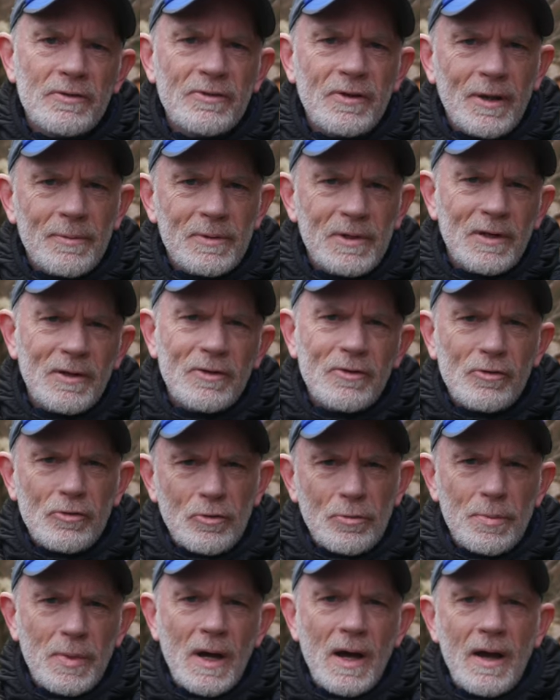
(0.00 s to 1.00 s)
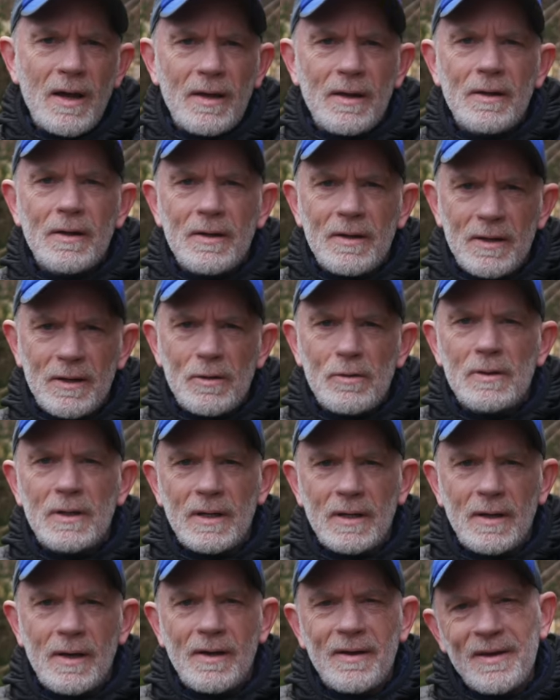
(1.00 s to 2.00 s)
tempted to buy new
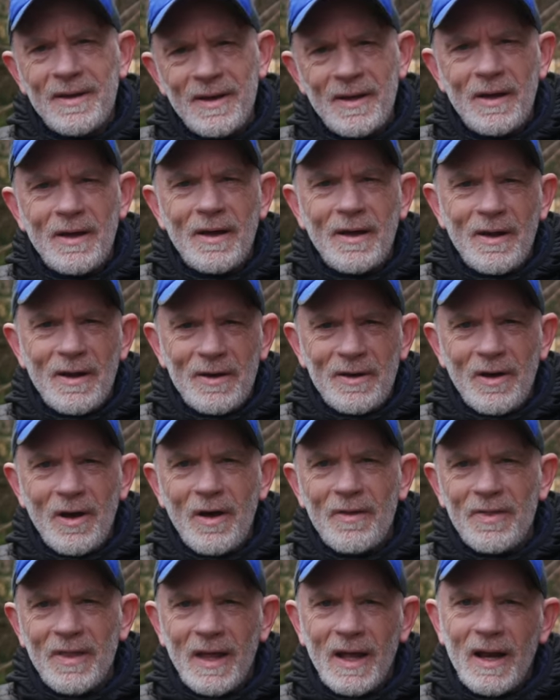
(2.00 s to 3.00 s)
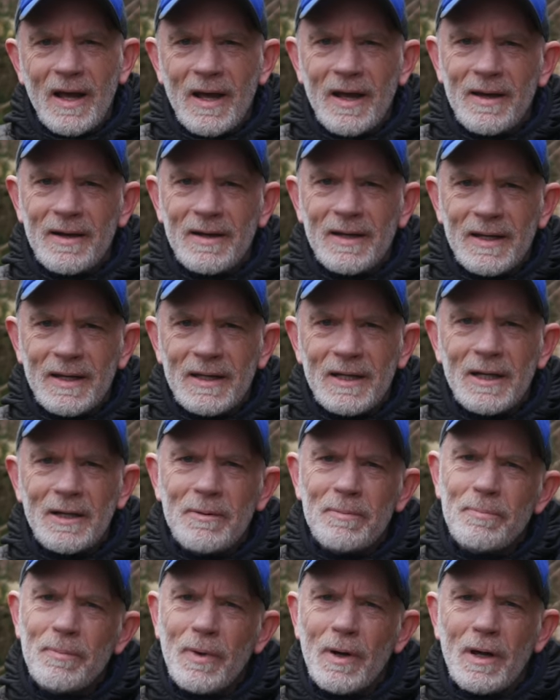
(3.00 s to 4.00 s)
gear. Not that I need it,
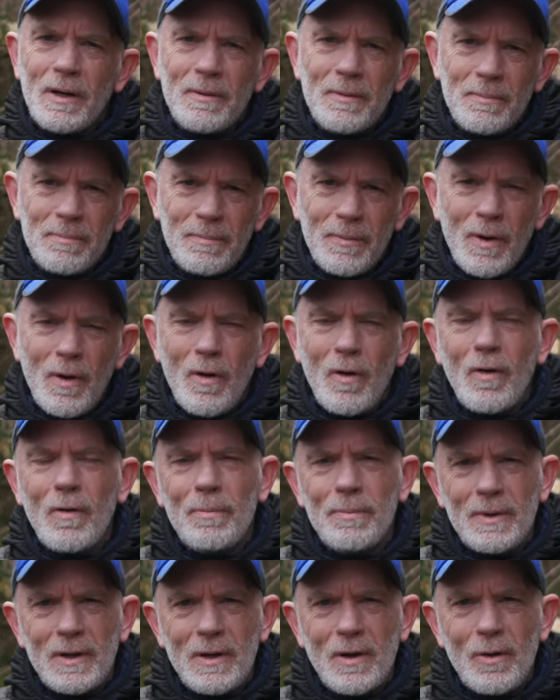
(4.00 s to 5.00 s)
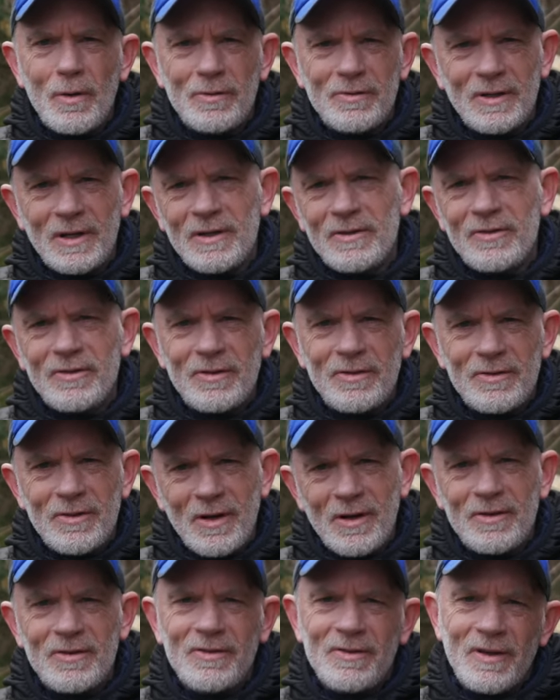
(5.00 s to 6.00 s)
but well, because it's
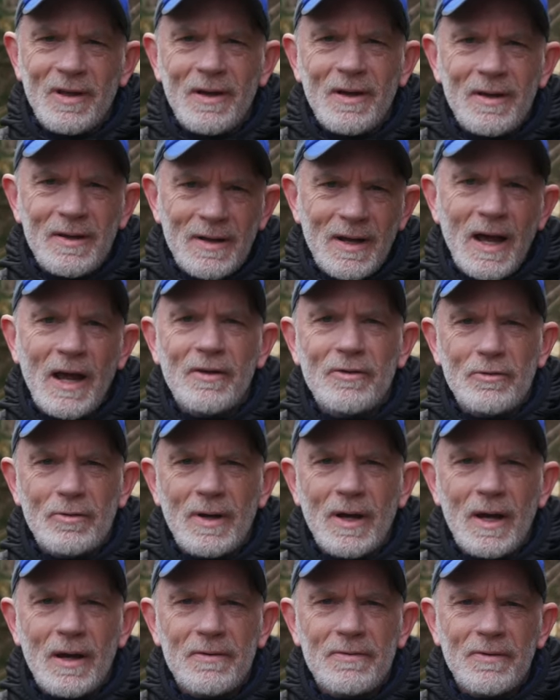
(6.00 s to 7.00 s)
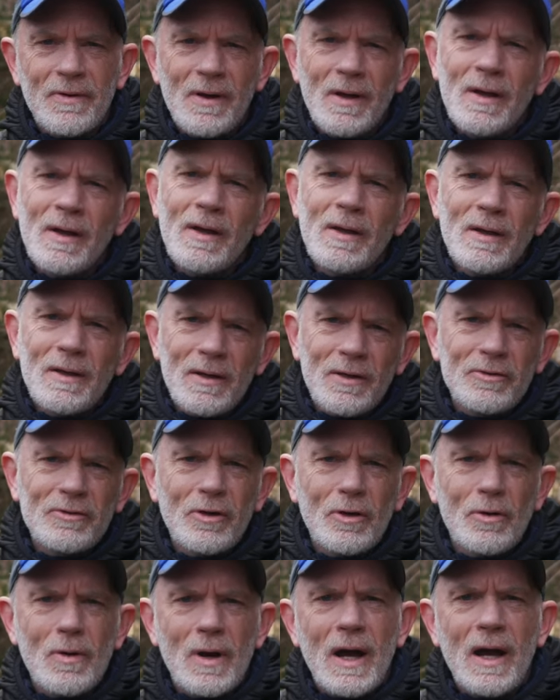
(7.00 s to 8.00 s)
just nice to have.
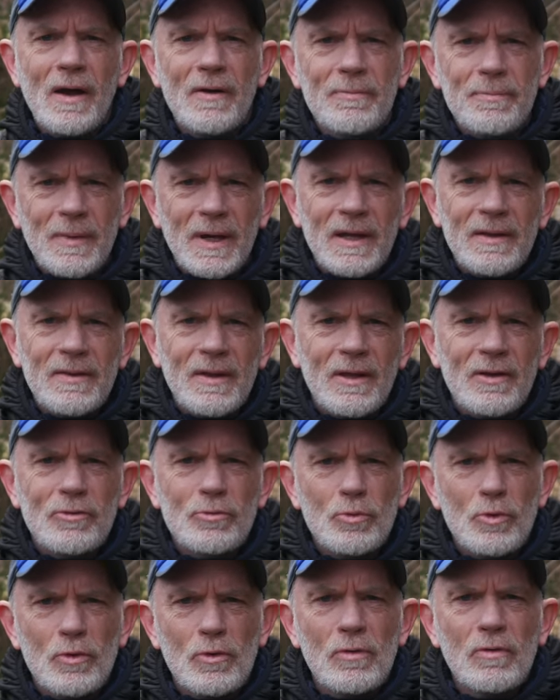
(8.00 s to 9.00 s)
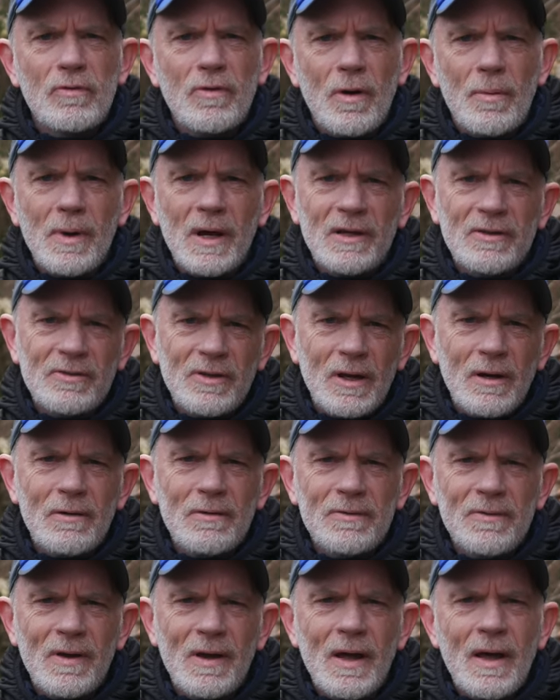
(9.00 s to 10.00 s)
So I have made this rule for
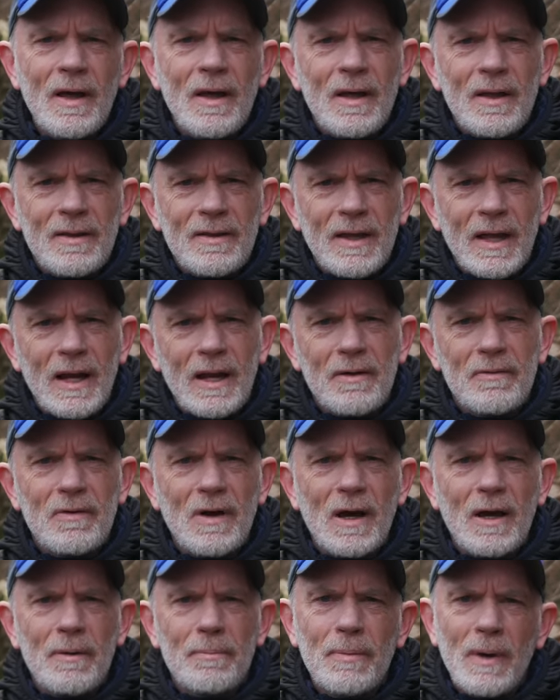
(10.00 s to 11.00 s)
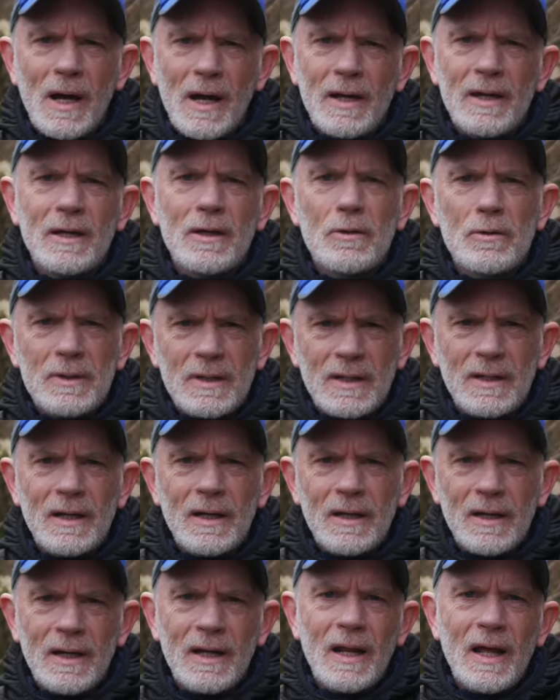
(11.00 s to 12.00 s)
myself that if I buy new
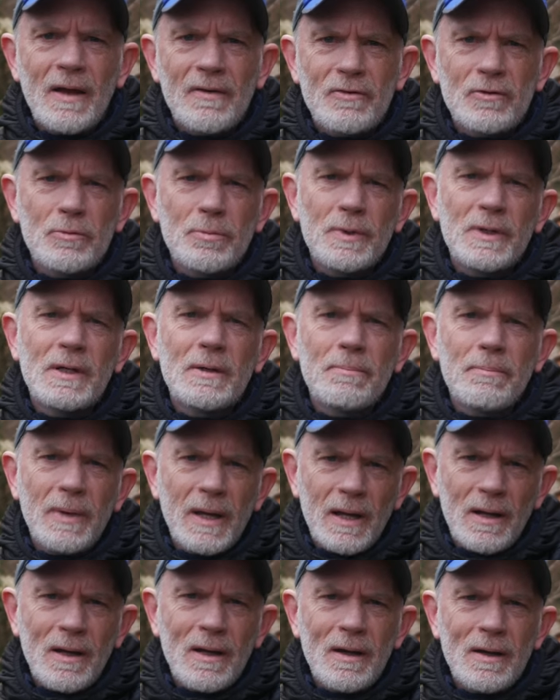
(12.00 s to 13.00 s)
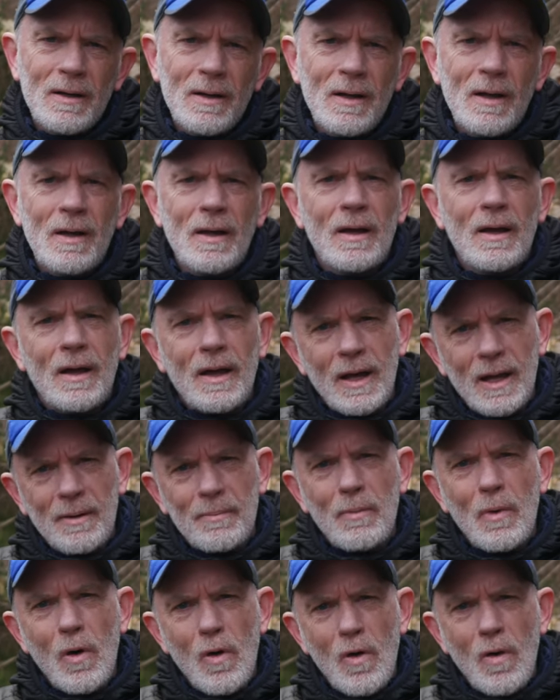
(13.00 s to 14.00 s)
gear, it have to be better
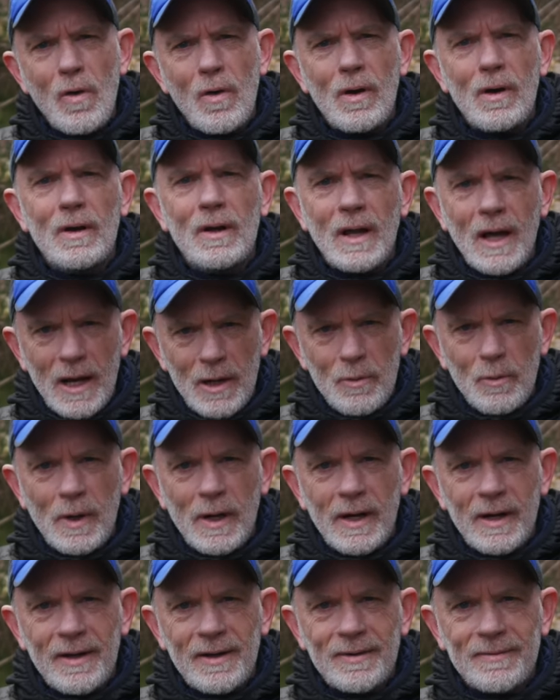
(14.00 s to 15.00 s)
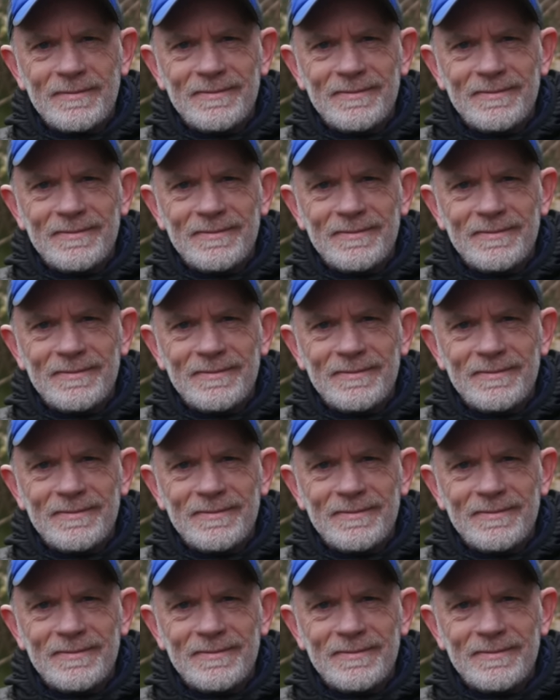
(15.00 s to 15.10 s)
and more lightweight.